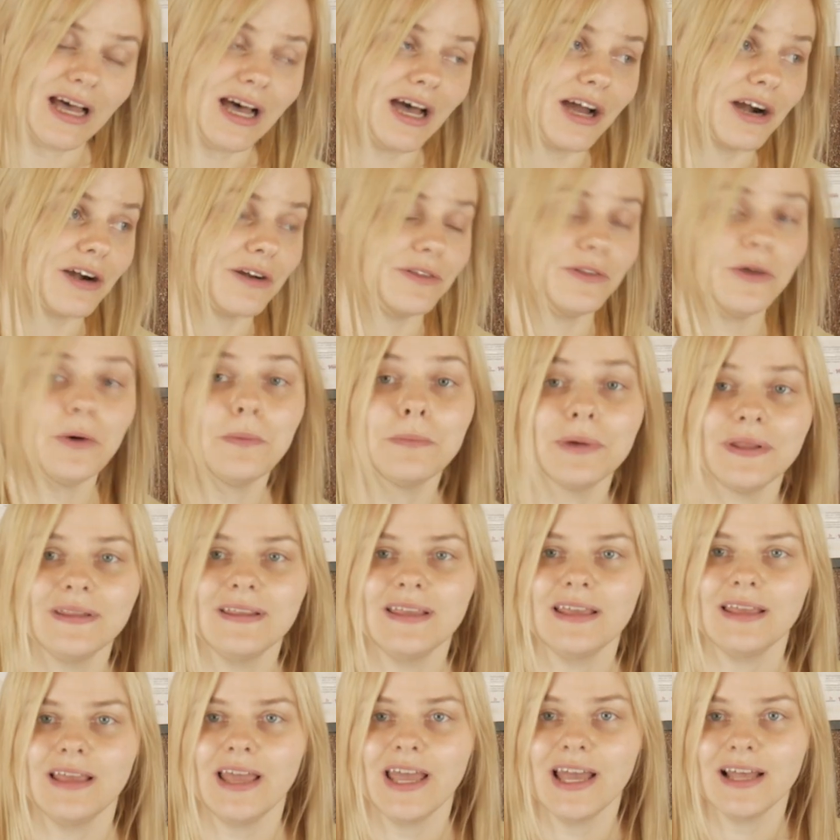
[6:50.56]
are
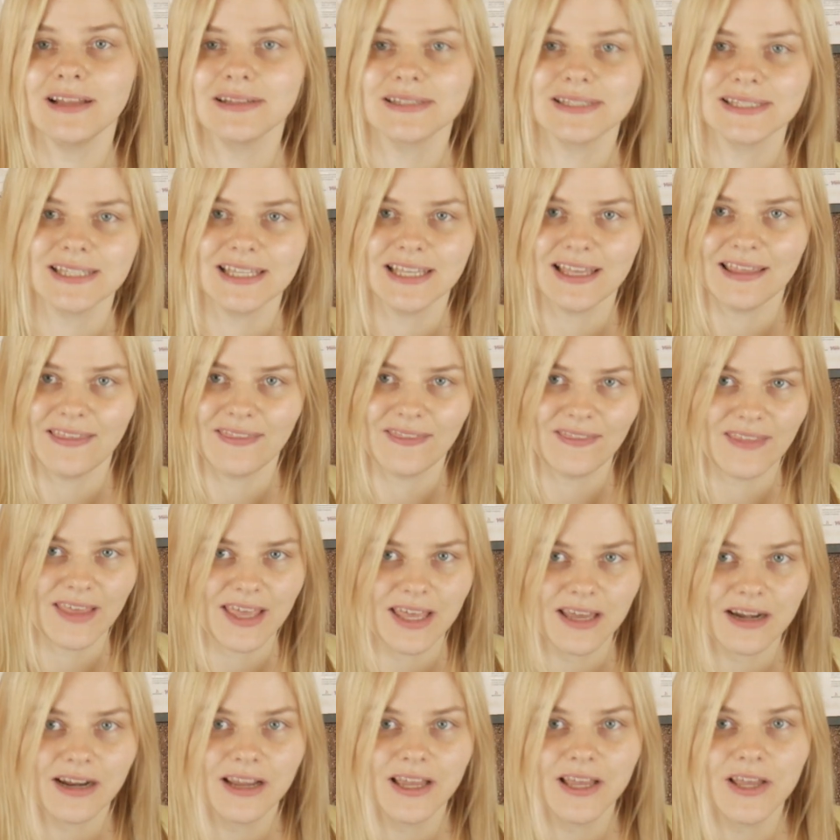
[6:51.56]
nobody else in
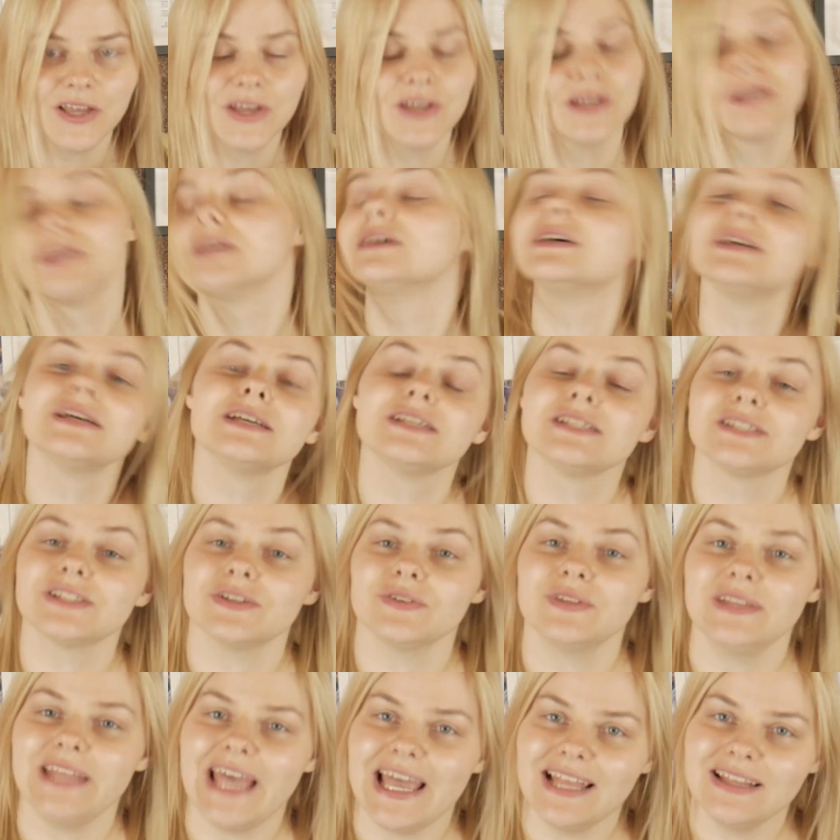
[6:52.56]
there.
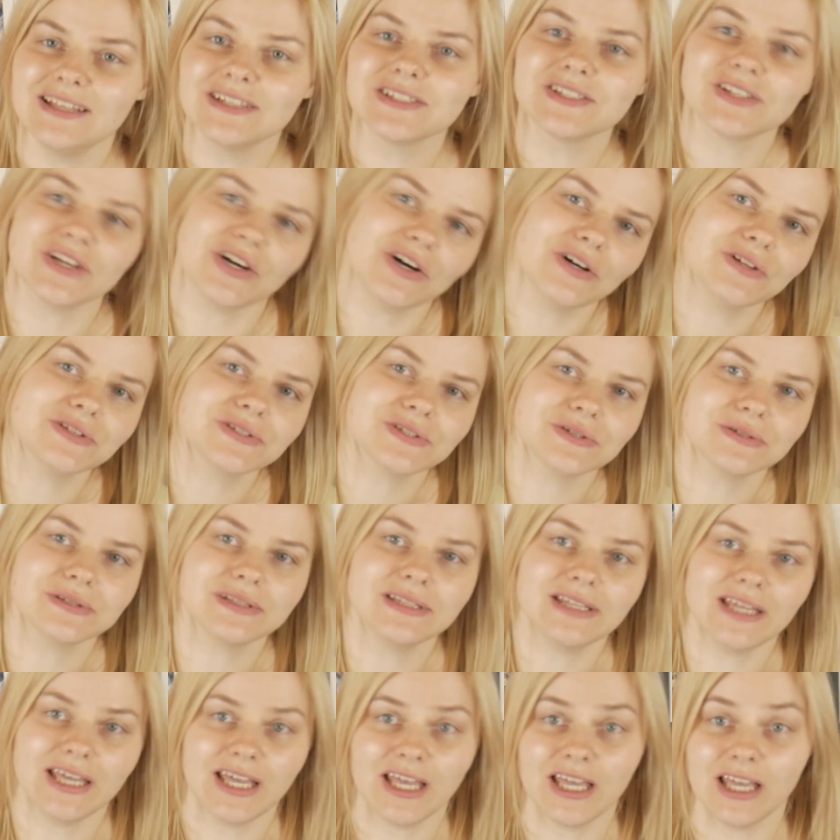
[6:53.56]
So that is also
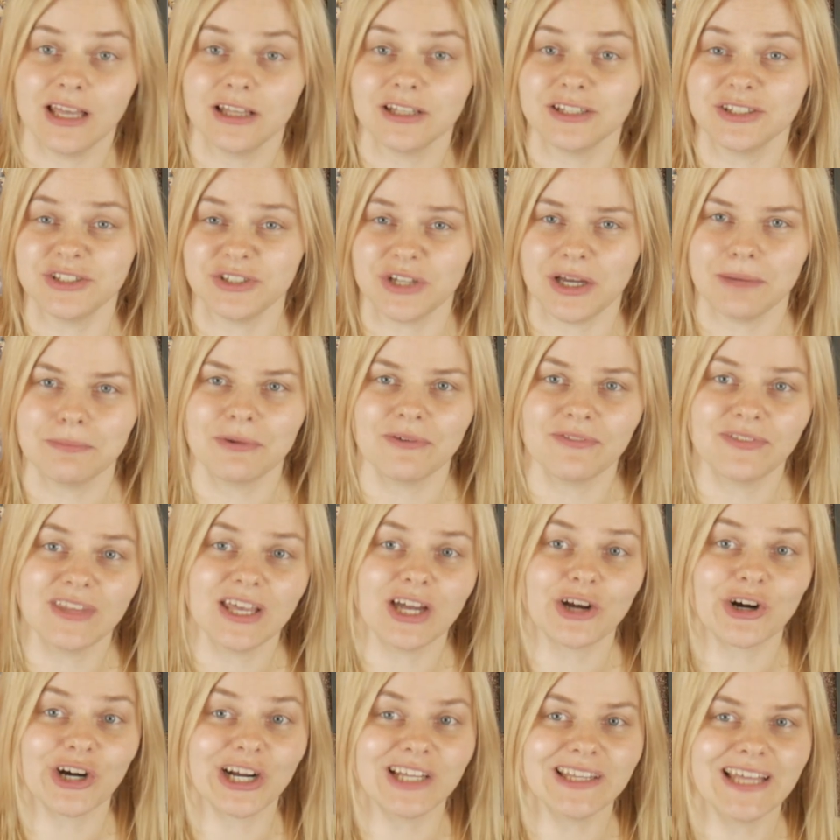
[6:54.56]
the job of
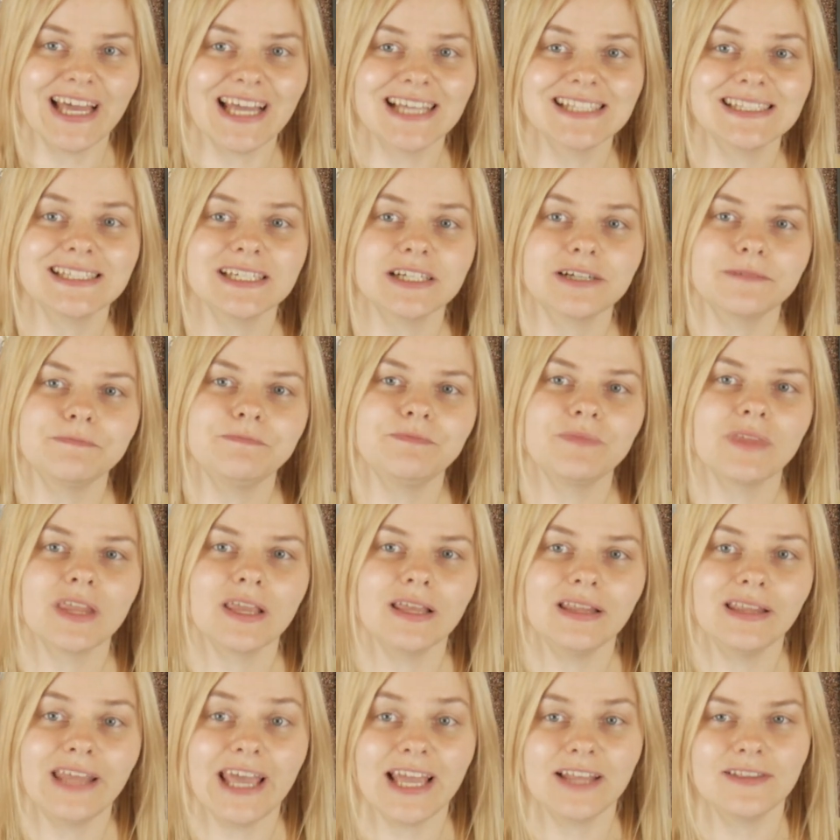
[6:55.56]
the organizer,
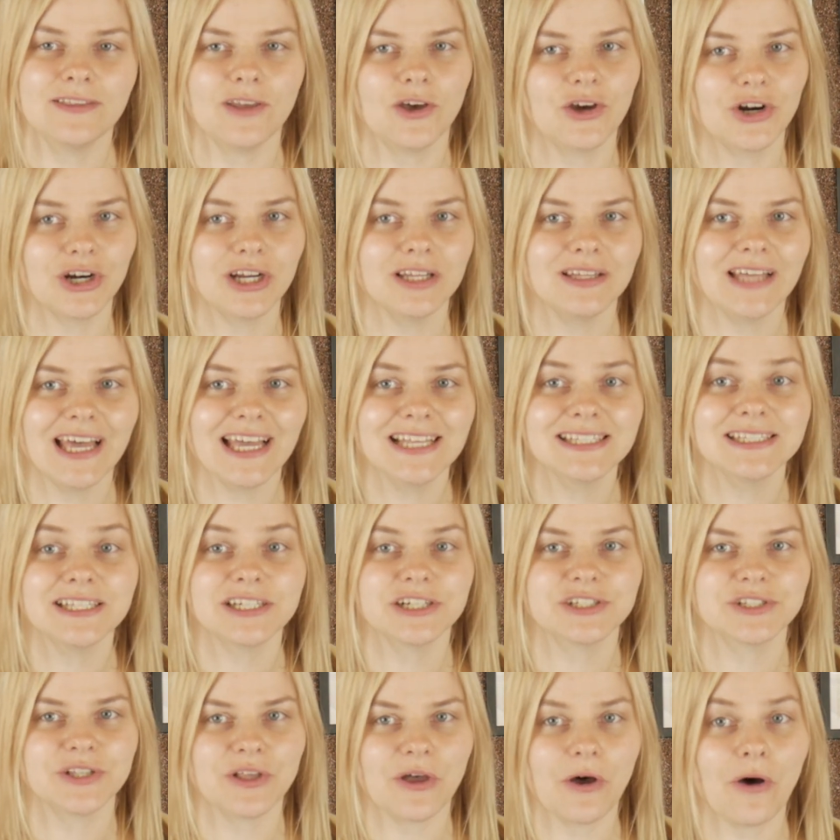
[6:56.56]
that
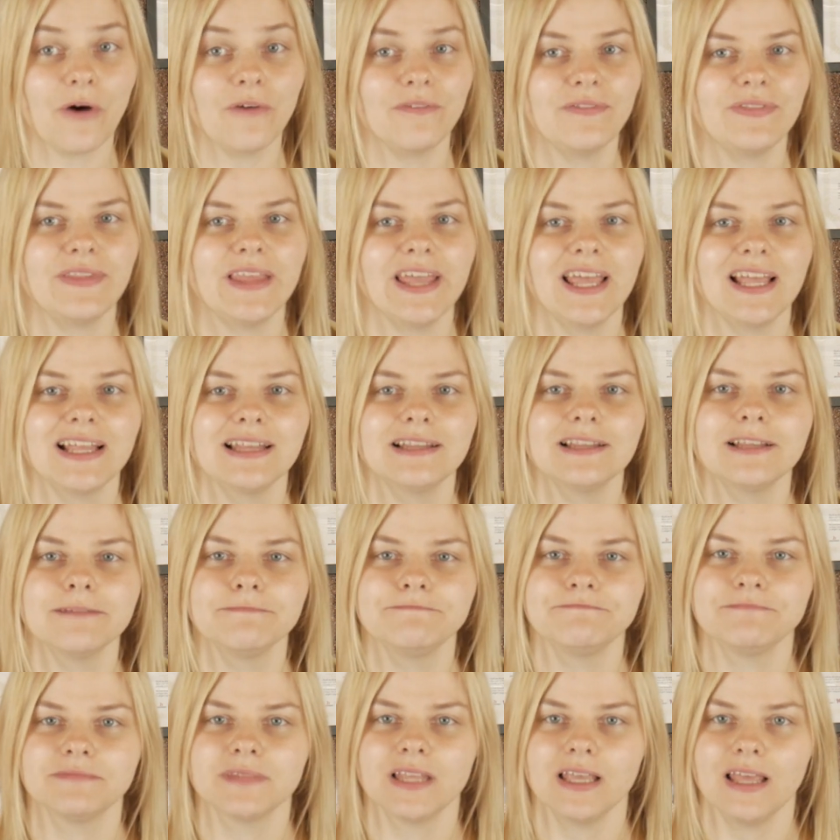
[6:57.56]
organizers often
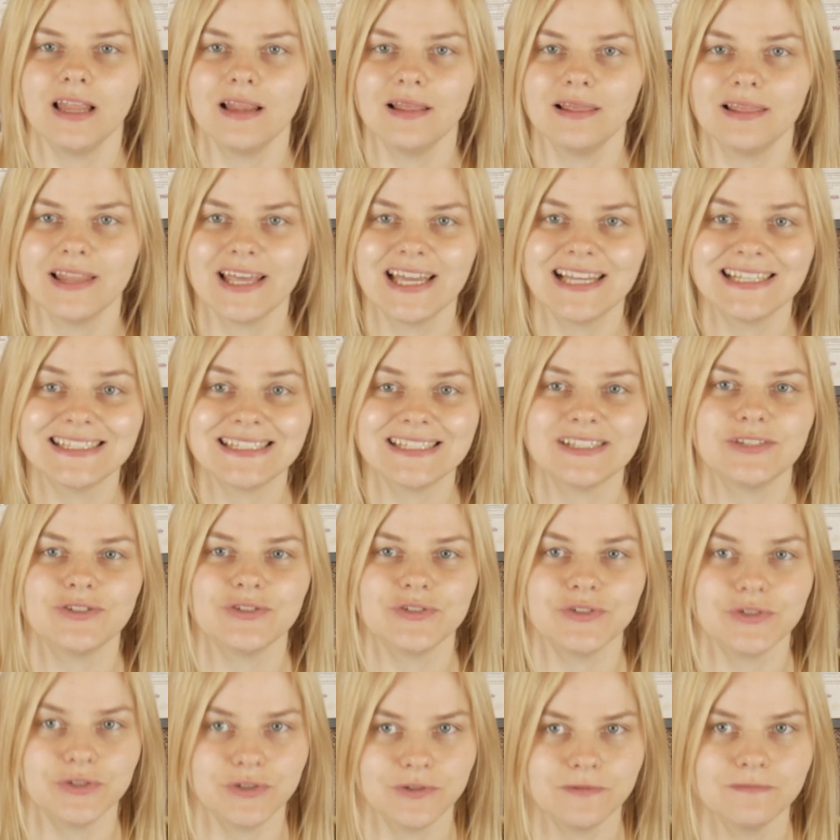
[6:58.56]
lazy
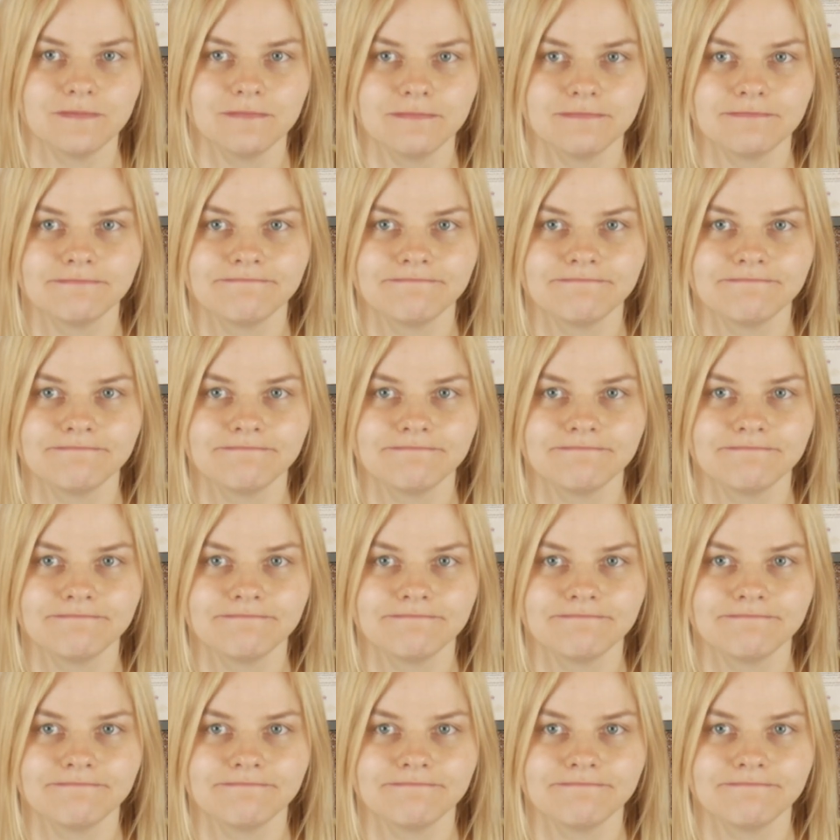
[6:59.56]
to do.